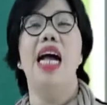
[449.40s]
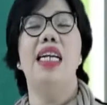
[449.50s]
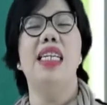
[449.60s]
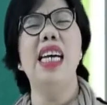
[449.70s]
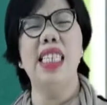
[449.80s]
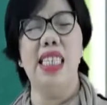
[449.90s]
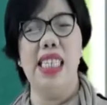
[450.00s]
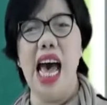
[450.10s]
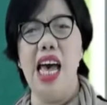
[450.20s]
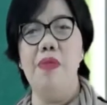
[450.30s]
Next
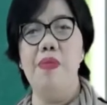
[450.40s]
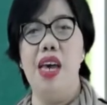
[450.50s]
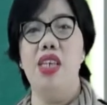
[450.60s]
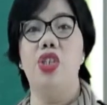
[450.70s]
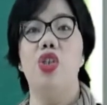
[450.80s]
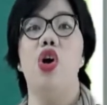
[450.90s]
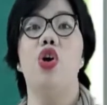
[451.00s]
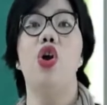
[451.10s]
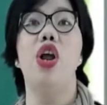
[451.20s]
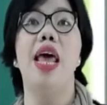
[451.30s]
type is
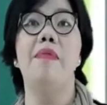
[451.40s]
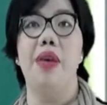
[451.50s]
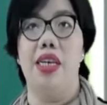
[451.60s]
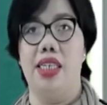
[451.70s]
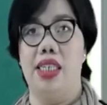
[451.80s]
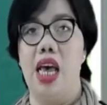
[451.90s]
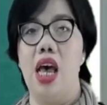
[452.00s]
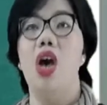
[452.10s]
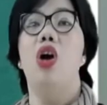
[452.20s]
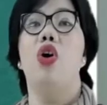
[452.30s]
chronemics.
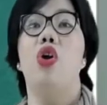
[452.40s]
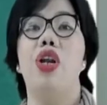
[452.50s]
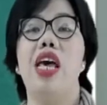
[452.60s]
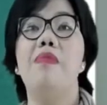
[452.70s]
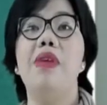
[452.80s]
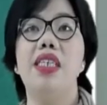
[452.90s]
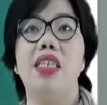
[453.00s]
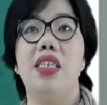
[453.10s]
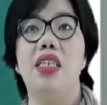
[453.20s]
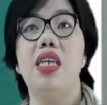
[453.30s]
Chronemics is
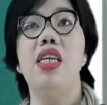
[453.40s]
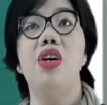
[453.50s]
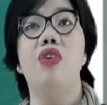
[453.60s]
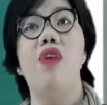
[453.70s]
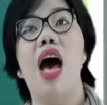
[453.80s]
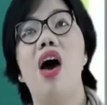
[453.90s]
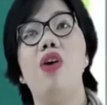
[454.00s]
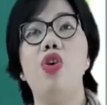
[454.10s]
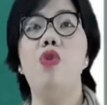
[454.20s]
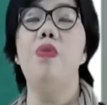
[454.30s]
a study of how
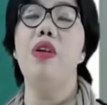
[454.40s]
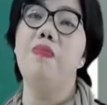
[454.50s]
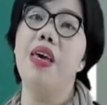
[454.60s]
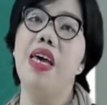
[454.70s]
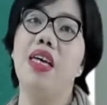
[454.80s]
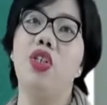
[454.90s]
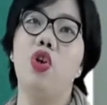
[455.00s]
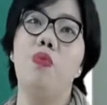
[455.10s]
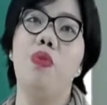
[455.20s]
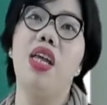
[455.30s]
human beings
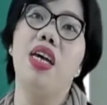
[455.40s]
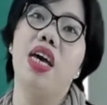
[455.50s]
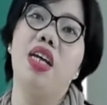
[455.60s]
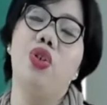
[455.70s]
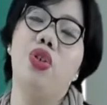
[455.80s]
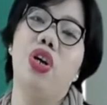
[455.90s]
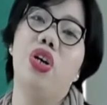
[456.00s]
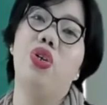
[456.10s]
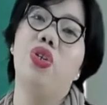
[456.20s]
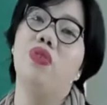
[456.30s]
communicate through their
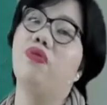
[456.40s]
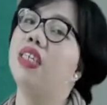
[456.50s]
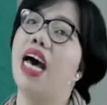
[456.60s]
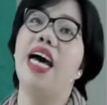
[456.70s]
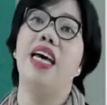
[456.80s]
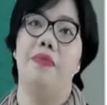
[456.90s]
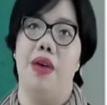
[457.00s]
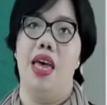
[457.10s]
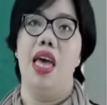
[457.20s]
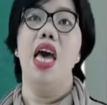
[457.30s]
use of time.
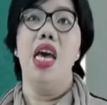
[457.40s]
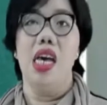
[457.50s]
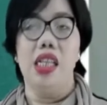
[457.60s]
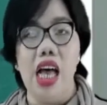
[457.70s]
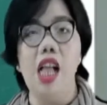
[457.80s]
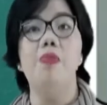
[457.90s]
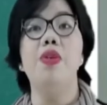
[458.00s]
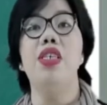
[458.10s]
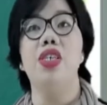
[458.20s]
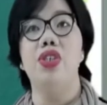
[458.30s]
It helps
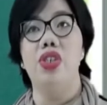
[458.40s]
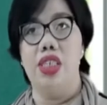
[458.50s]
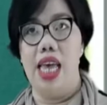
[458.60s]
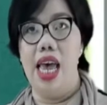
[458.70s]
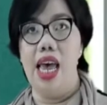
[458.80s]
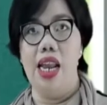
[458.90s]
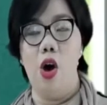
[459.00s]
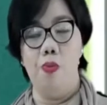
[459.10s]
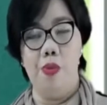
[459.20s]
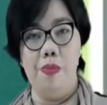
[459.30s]
us understand
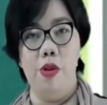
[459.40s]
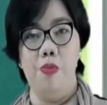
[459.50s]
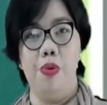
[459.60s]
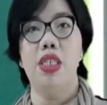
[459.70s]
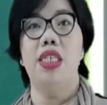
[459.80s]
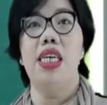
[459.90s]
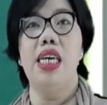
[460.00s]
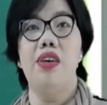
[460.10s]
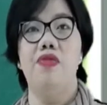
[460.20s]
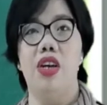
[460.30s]
how people
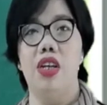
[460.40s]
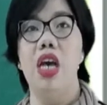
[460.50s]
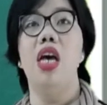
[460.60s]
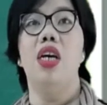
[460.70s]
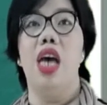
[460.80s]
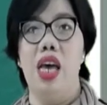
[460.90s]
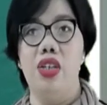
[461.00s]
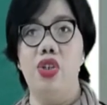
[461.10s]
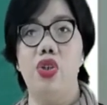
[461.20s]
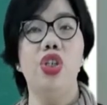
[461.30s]
perceive and
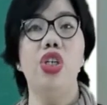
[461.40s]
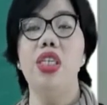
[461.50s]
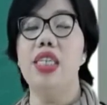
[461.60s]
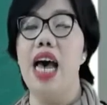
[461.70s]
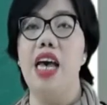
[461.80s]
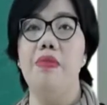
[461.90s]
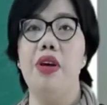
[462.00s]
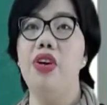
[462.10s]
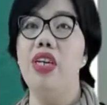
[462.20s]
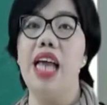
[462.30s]
structure time
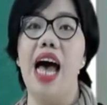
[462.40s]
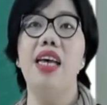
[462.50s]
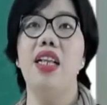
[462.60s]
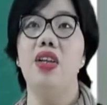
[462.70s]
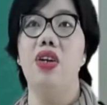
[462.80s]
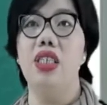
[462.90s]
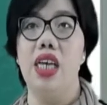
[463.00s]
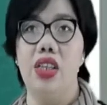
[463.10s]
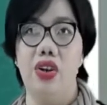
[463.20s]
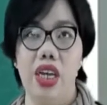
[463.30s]
and their dialogues
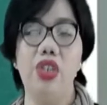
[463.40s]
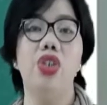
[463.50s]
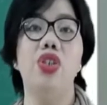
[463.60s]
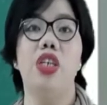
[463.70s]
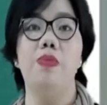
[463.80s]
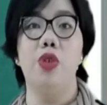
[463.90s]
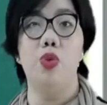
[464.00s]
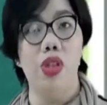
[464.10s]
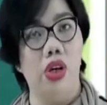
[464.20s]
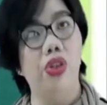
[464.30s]
and relationships
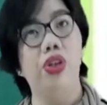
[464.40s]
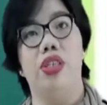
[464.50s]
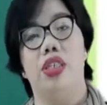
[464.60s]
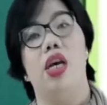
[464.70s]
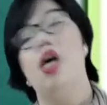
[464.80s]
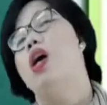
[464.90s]
with others.